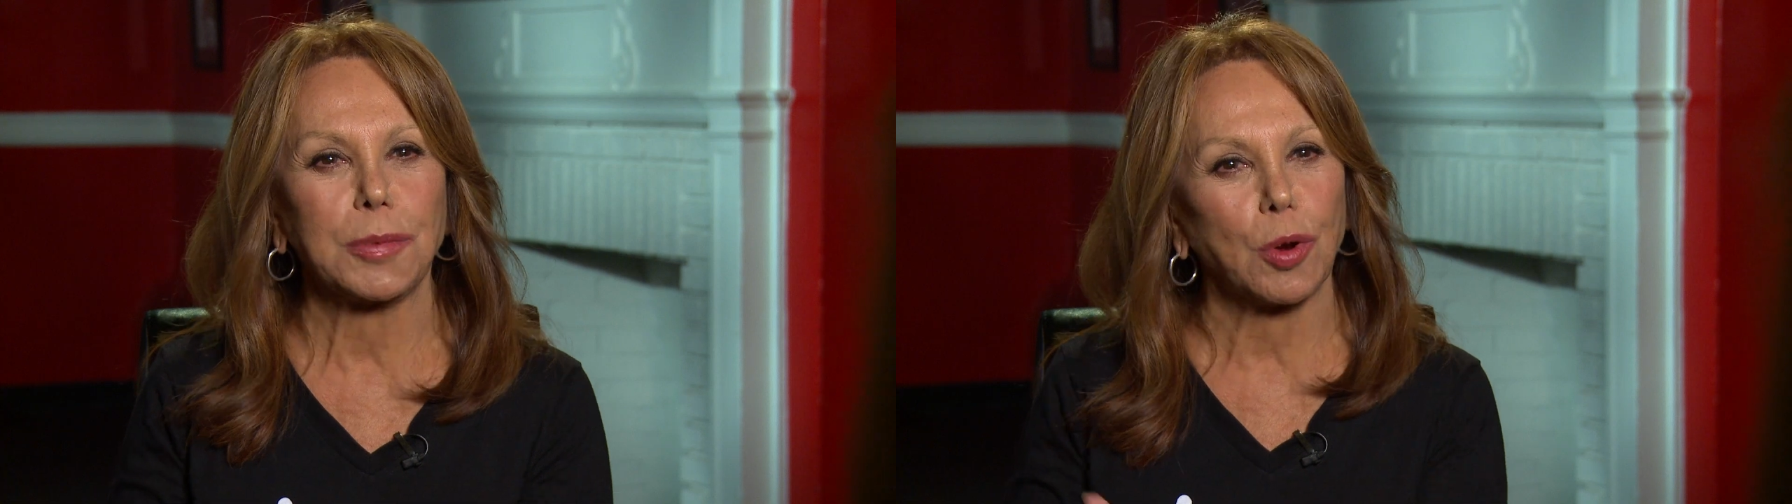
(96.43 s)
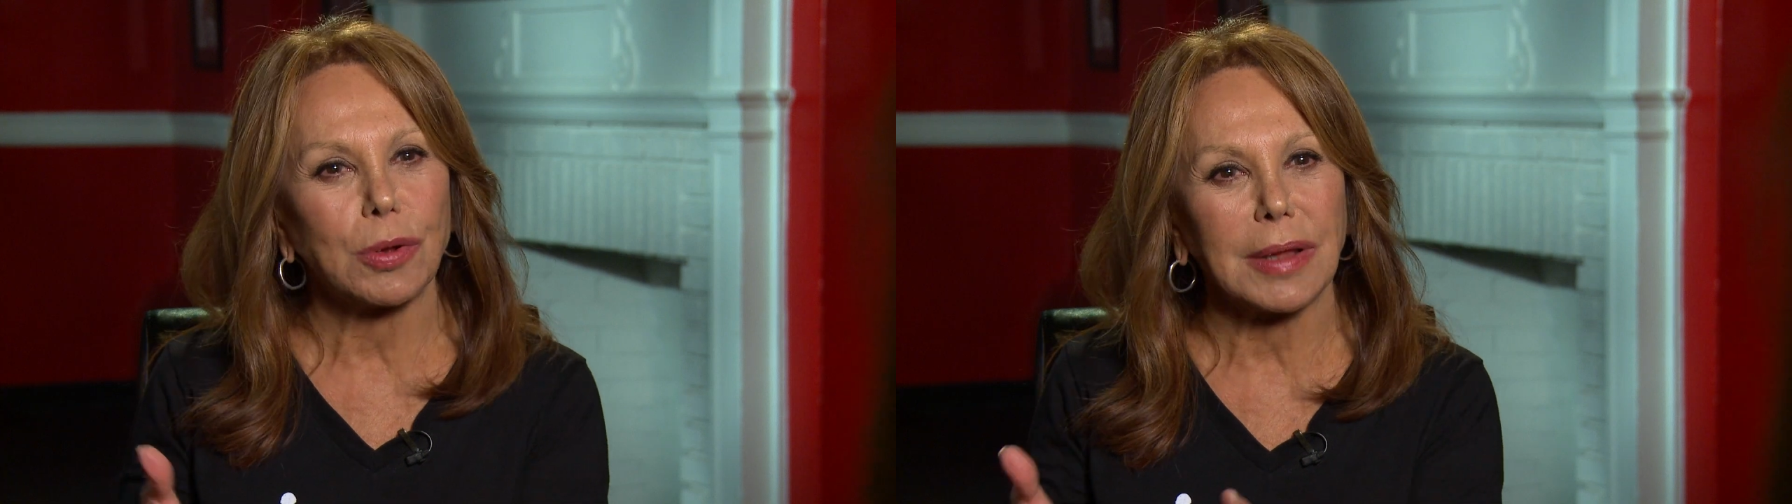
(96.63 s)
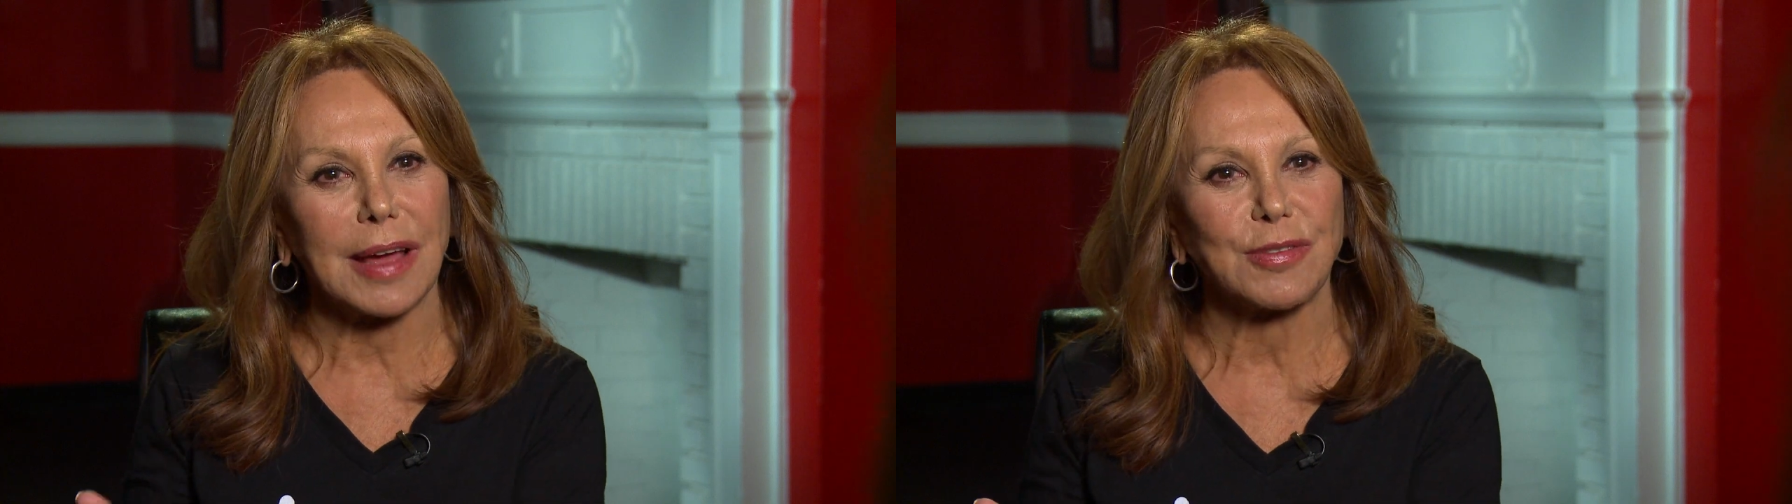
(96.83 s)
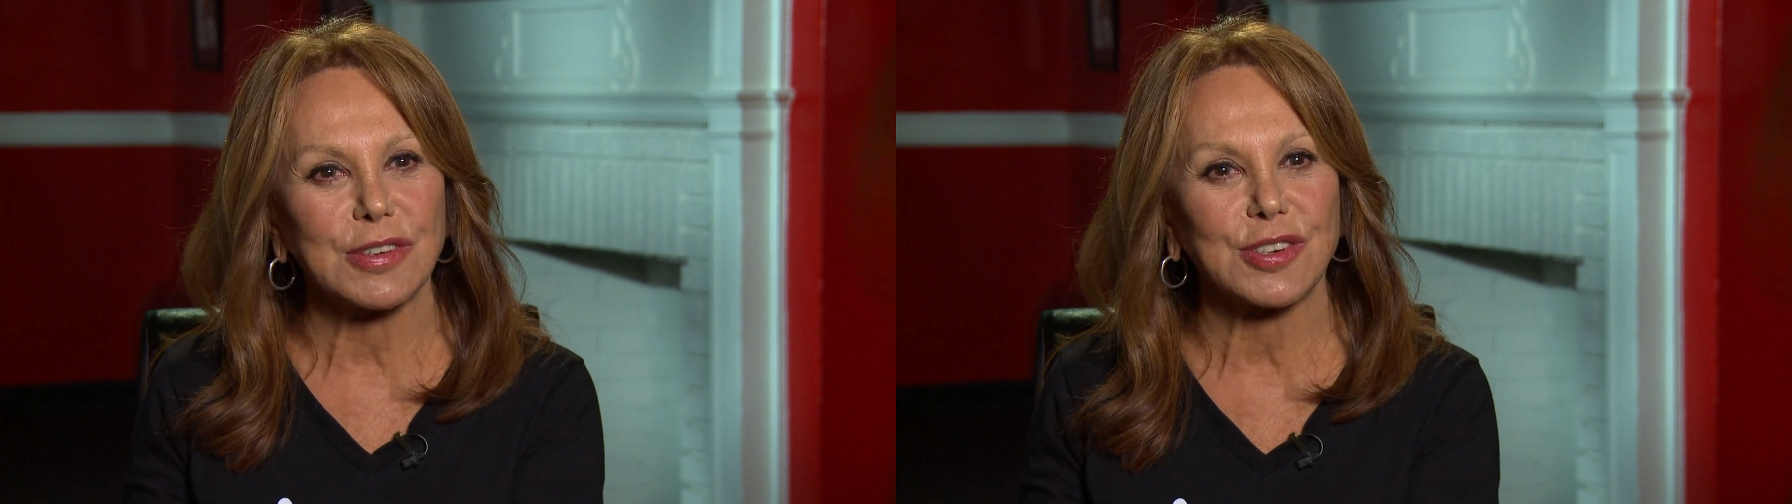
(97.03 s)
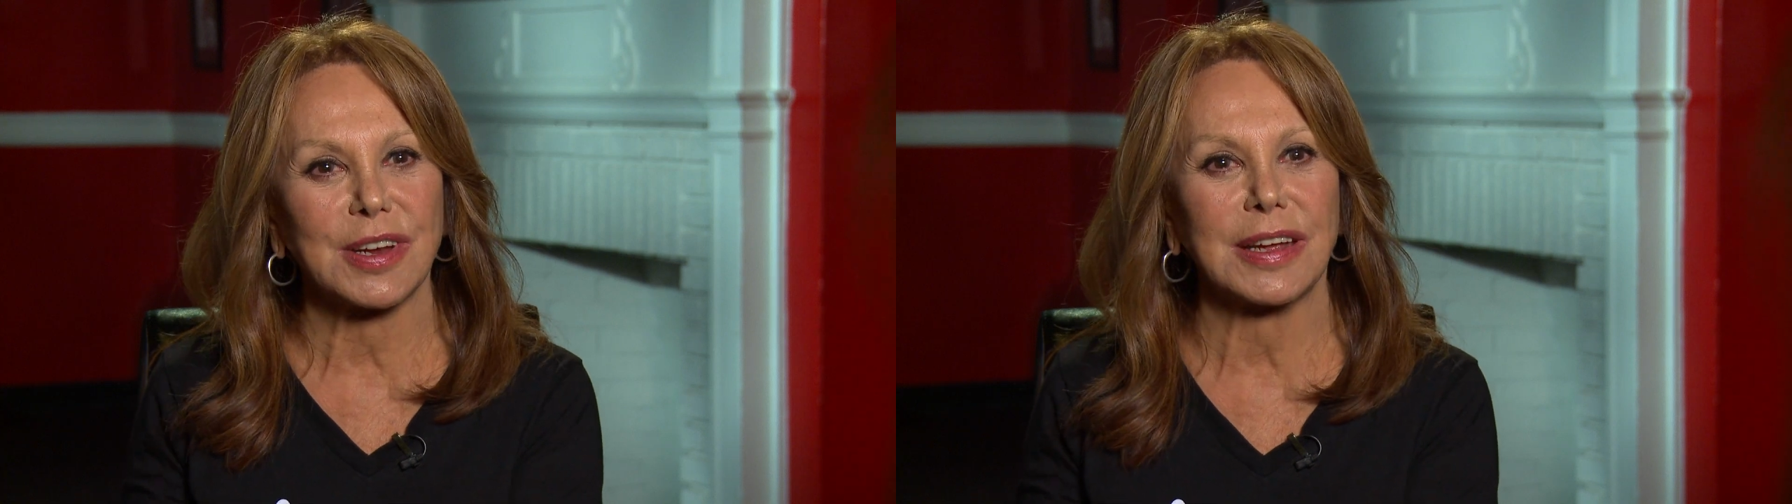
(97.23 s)
your life
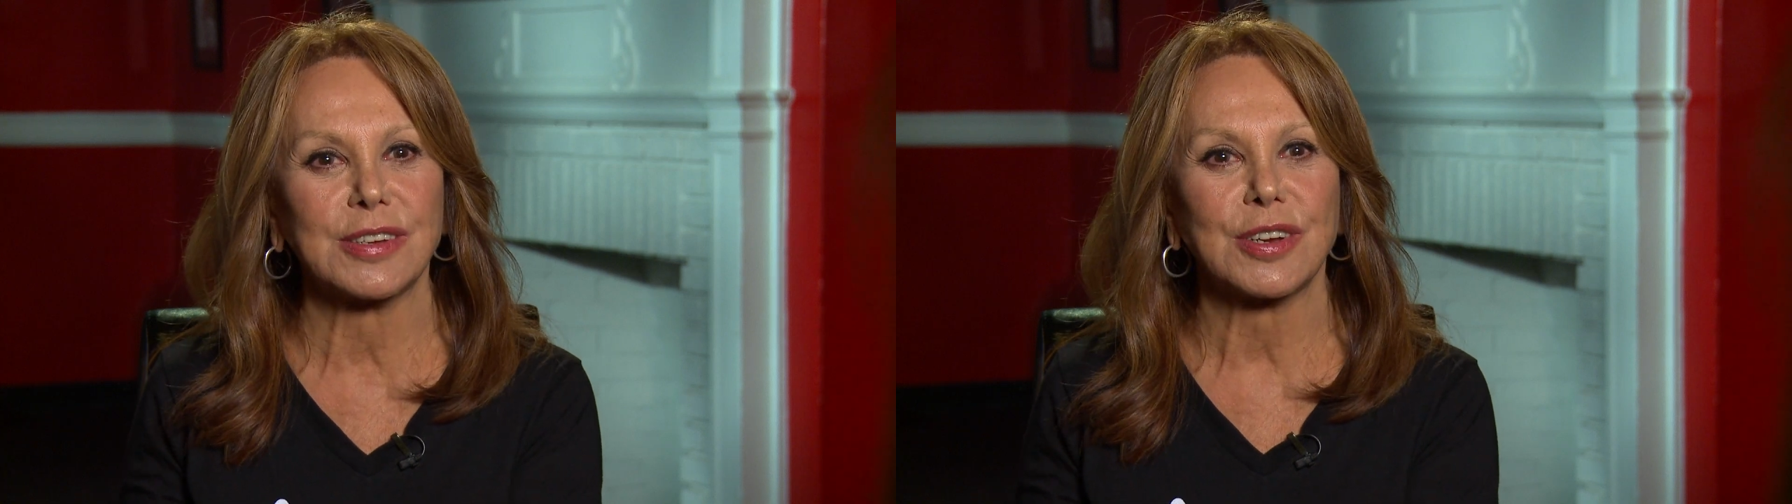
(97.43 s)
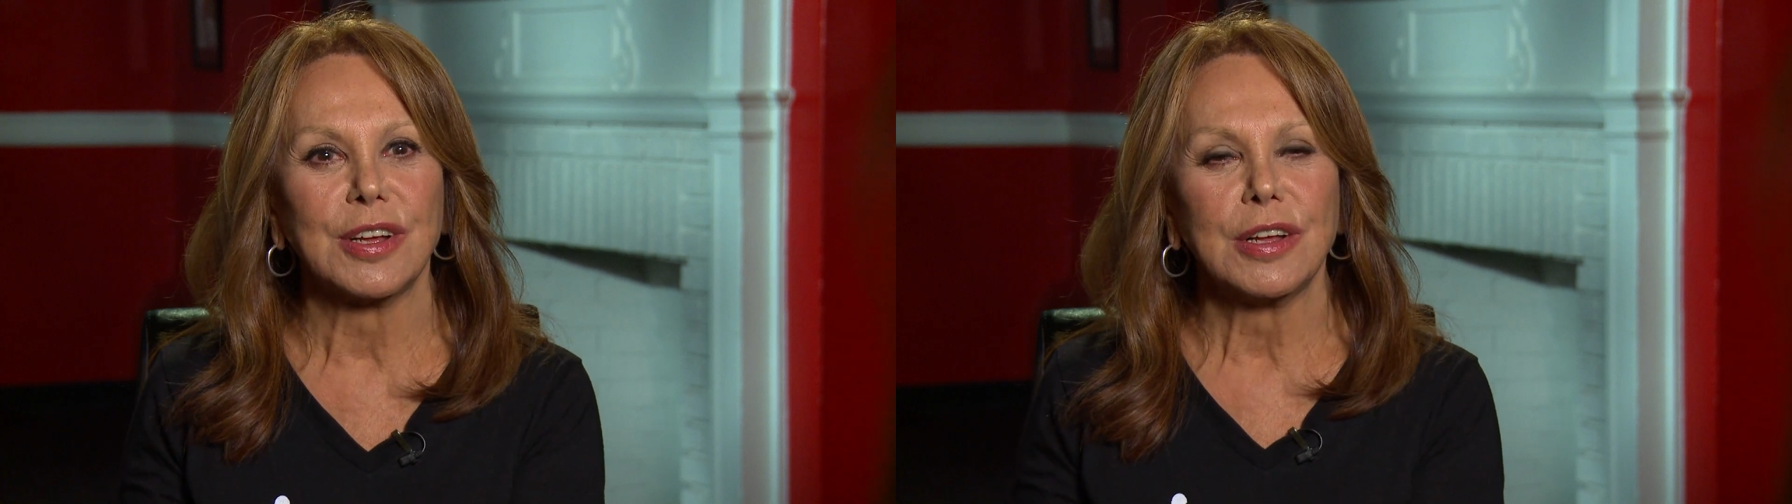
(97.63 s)
has changed.